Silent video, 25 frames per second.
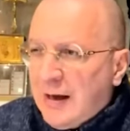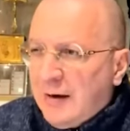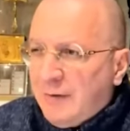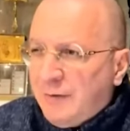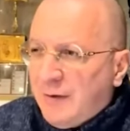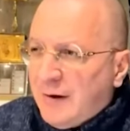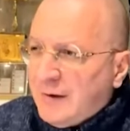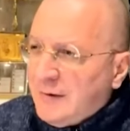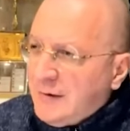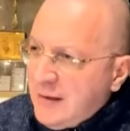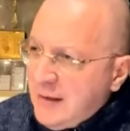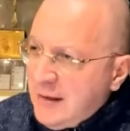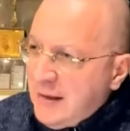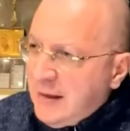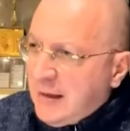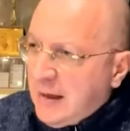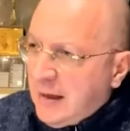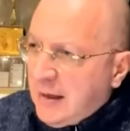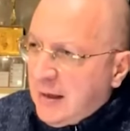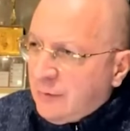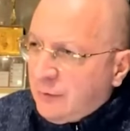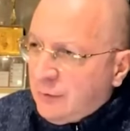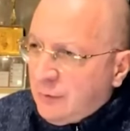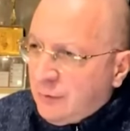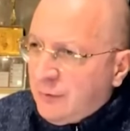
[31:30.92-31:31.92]
Few people know
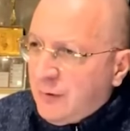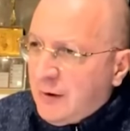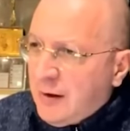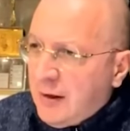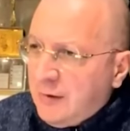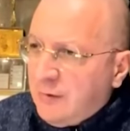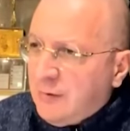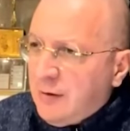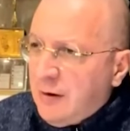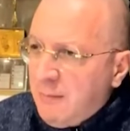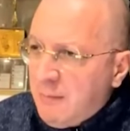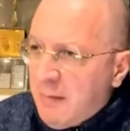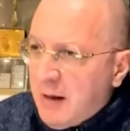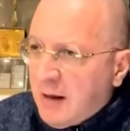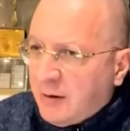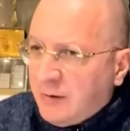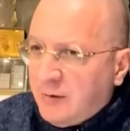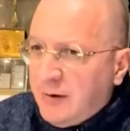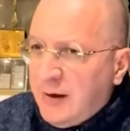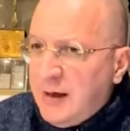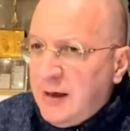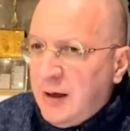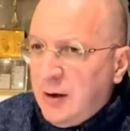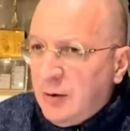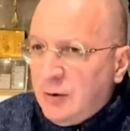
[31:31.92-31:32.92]
about this.
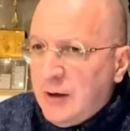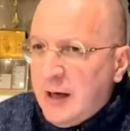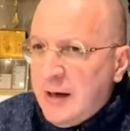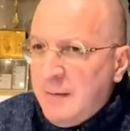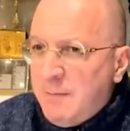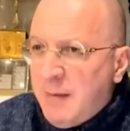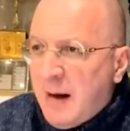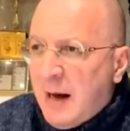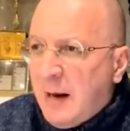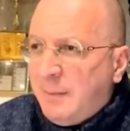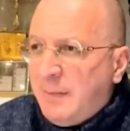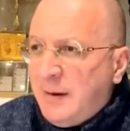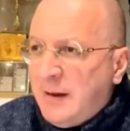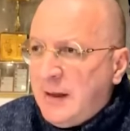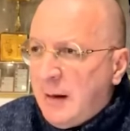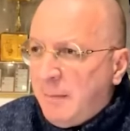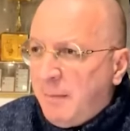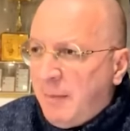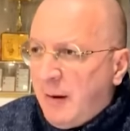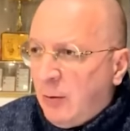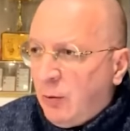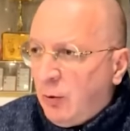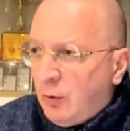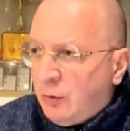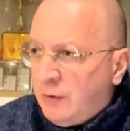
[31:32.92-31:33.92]
And Bergoglio has
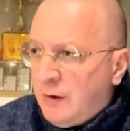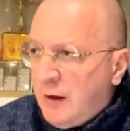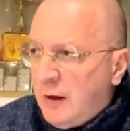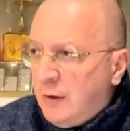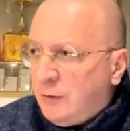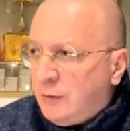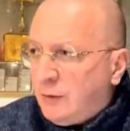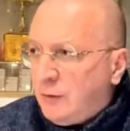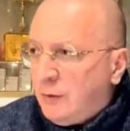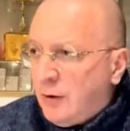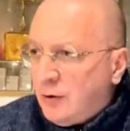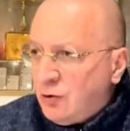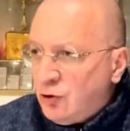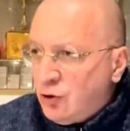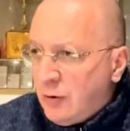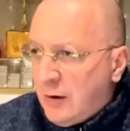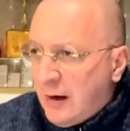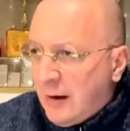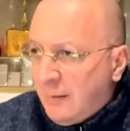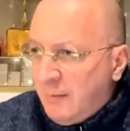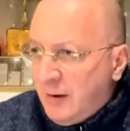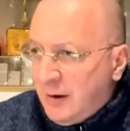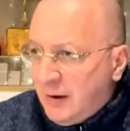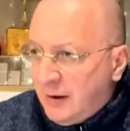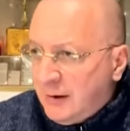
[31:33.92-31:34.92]
arrived, who
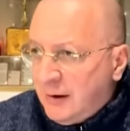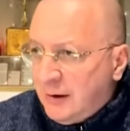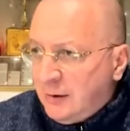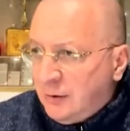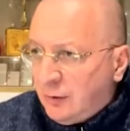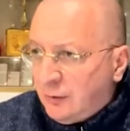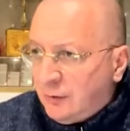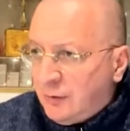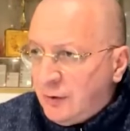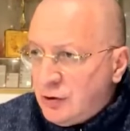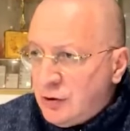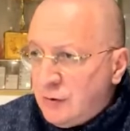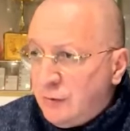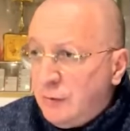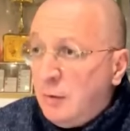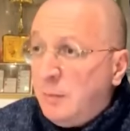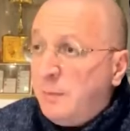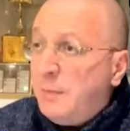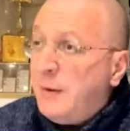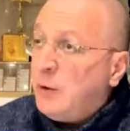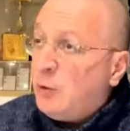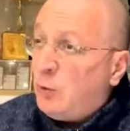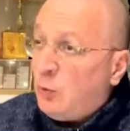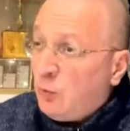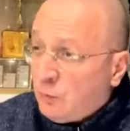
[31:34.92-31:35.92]
does not have the
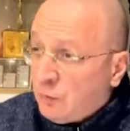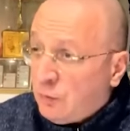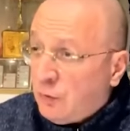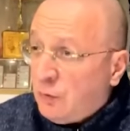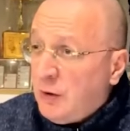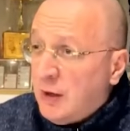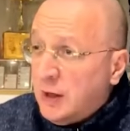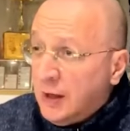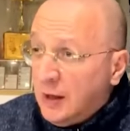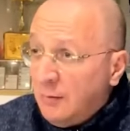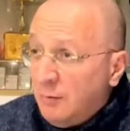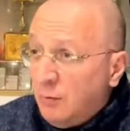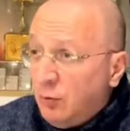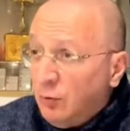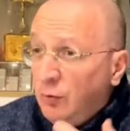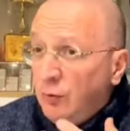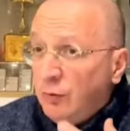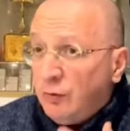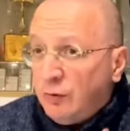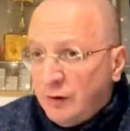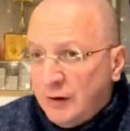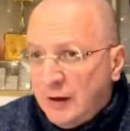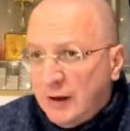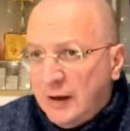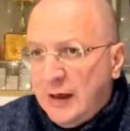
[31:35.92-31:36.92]
Munus. He has the
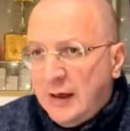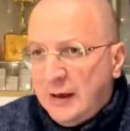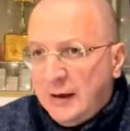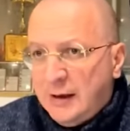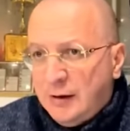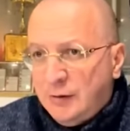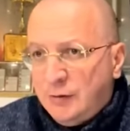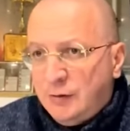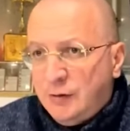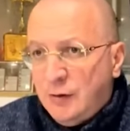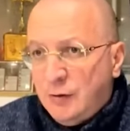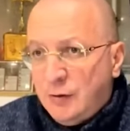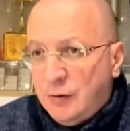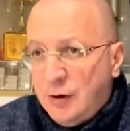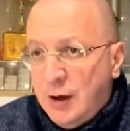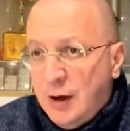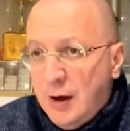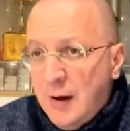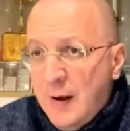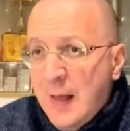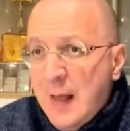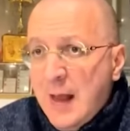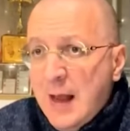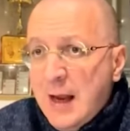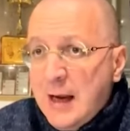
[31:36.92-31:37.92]
anti-Munus.
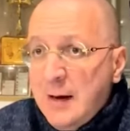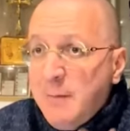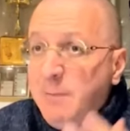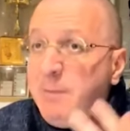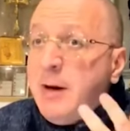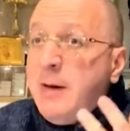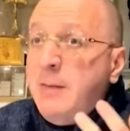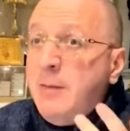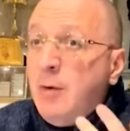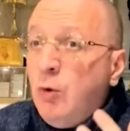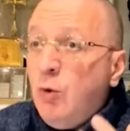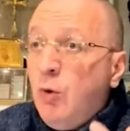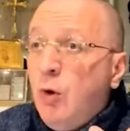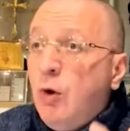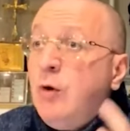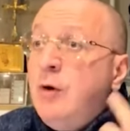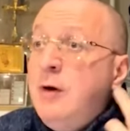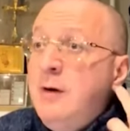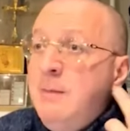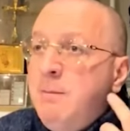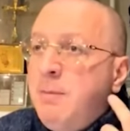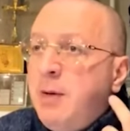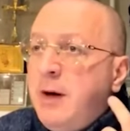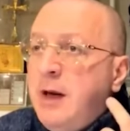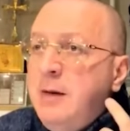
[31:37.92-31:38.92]
He is seated there on
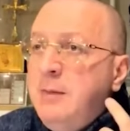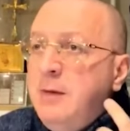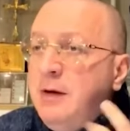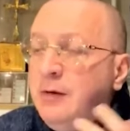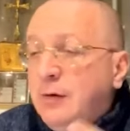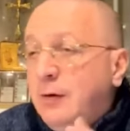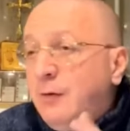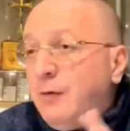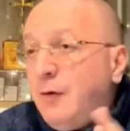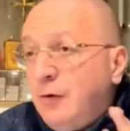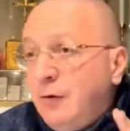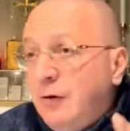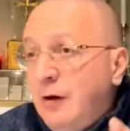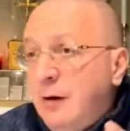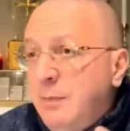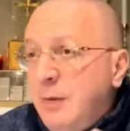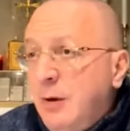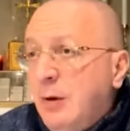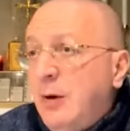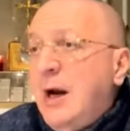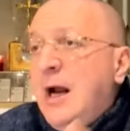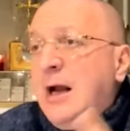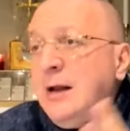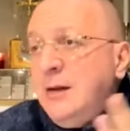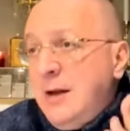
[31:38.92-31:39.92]
behalf of the devil.
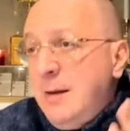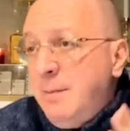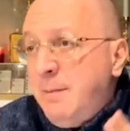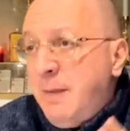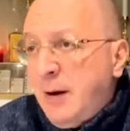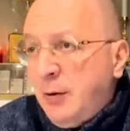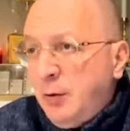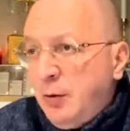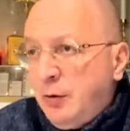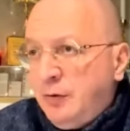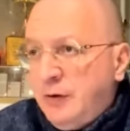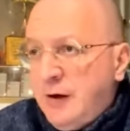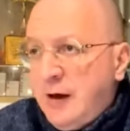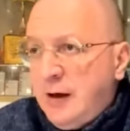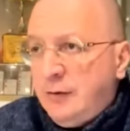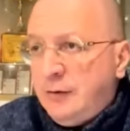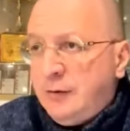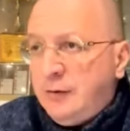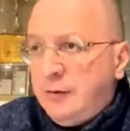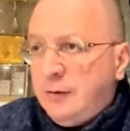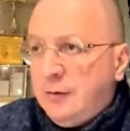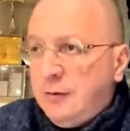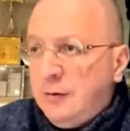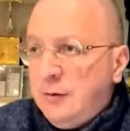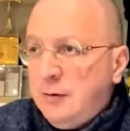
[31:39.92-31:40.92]
The vision of Leo
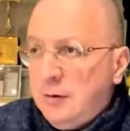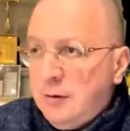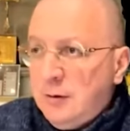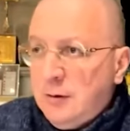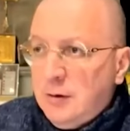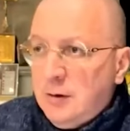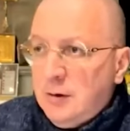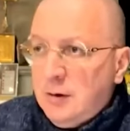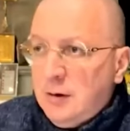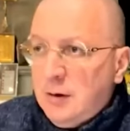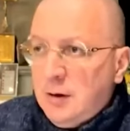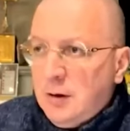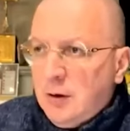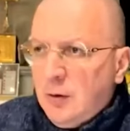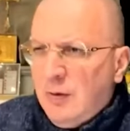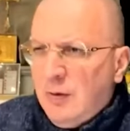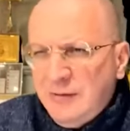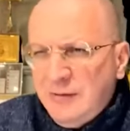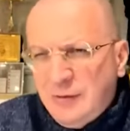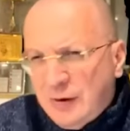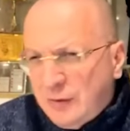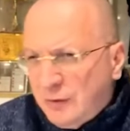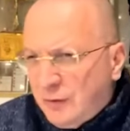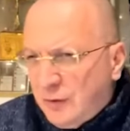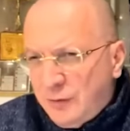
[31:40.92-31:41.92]
XIII
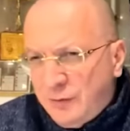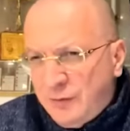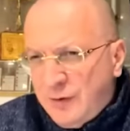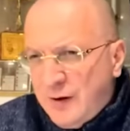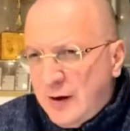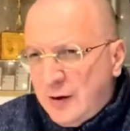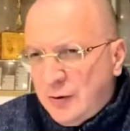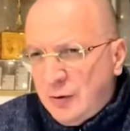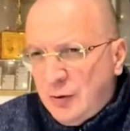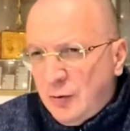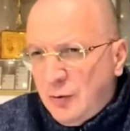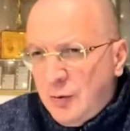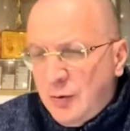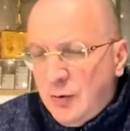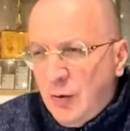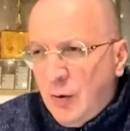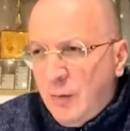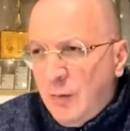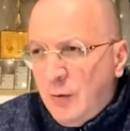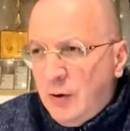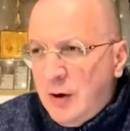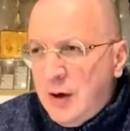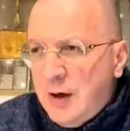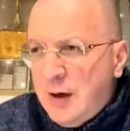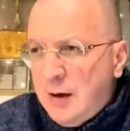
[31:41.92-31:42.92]
and the third secret of
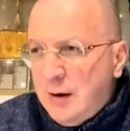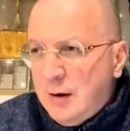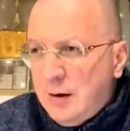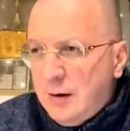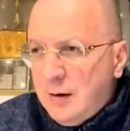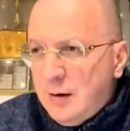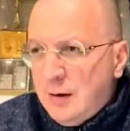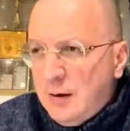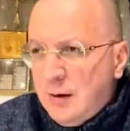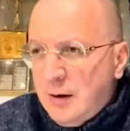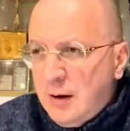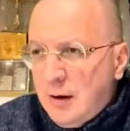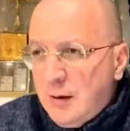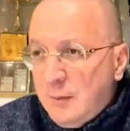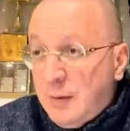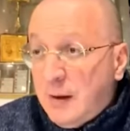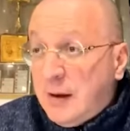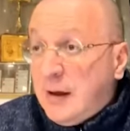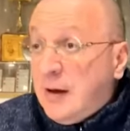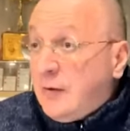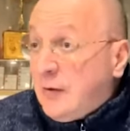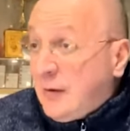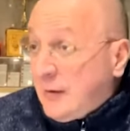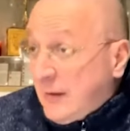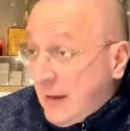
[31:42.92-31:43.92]
Fatima is being
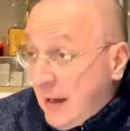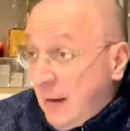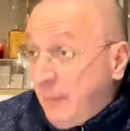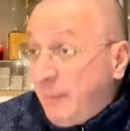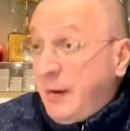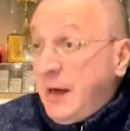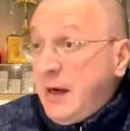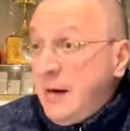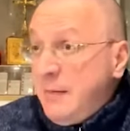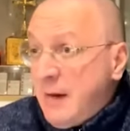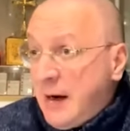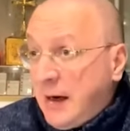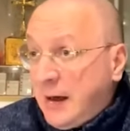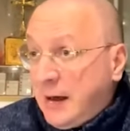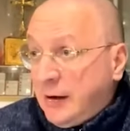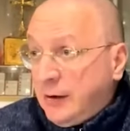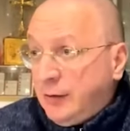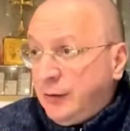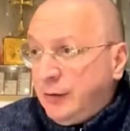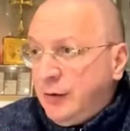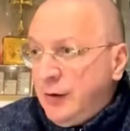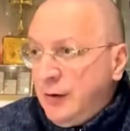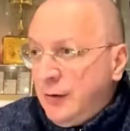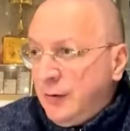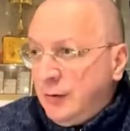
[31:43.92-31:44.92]
fulfilled, that of a false
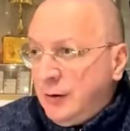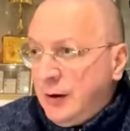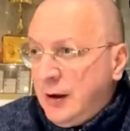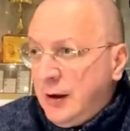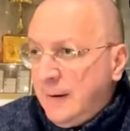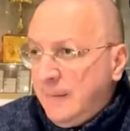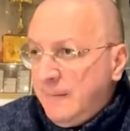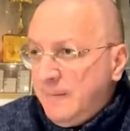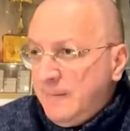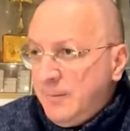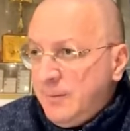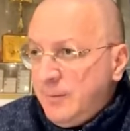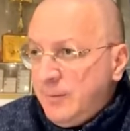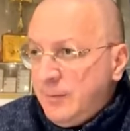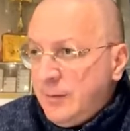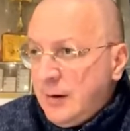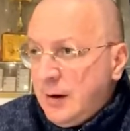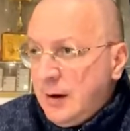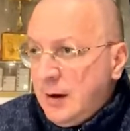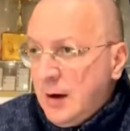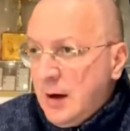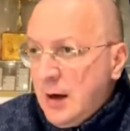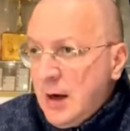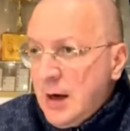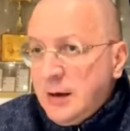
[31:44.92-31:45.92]

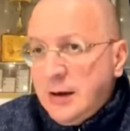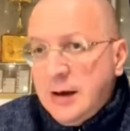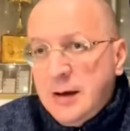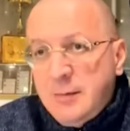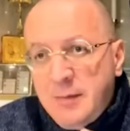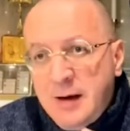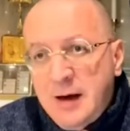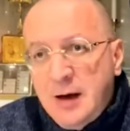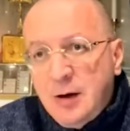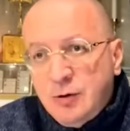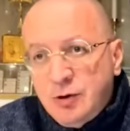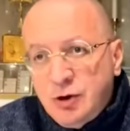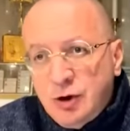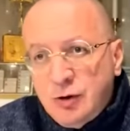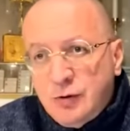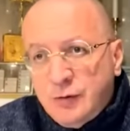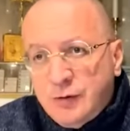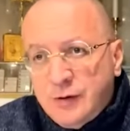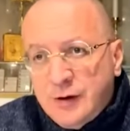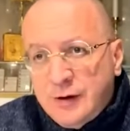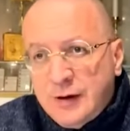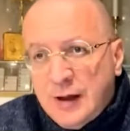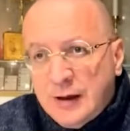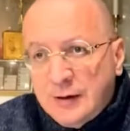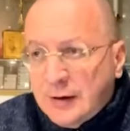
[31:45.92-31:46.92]
pope on behalf of
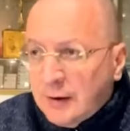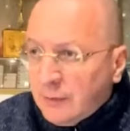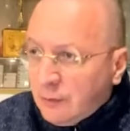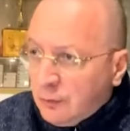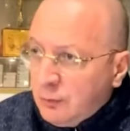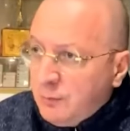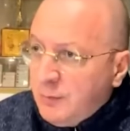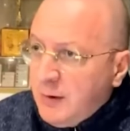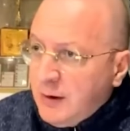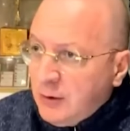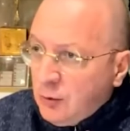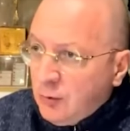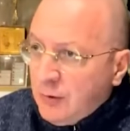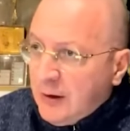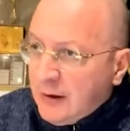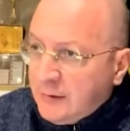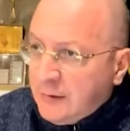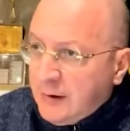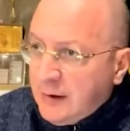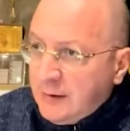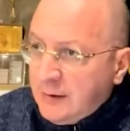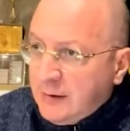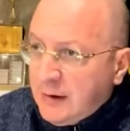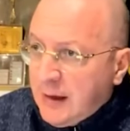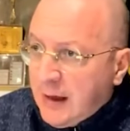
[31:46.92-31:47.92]
Satan,
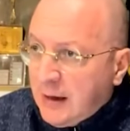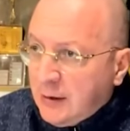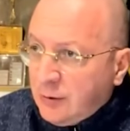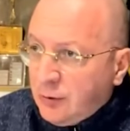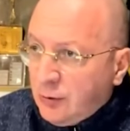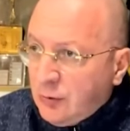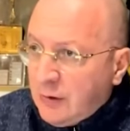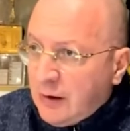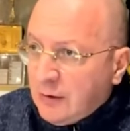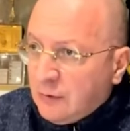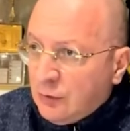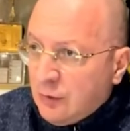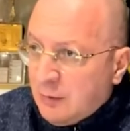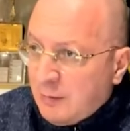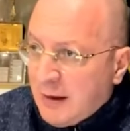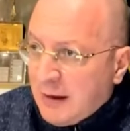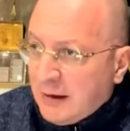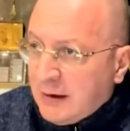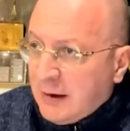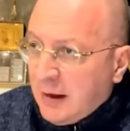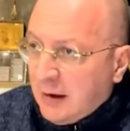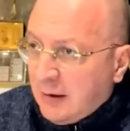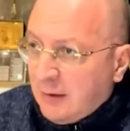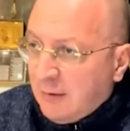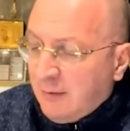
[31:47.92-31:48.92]
who sits on the throne of
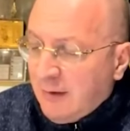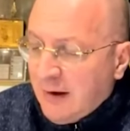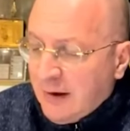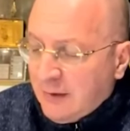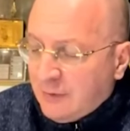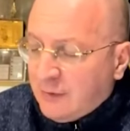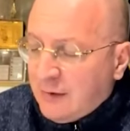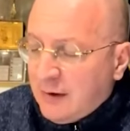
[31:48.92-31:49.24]
Peter.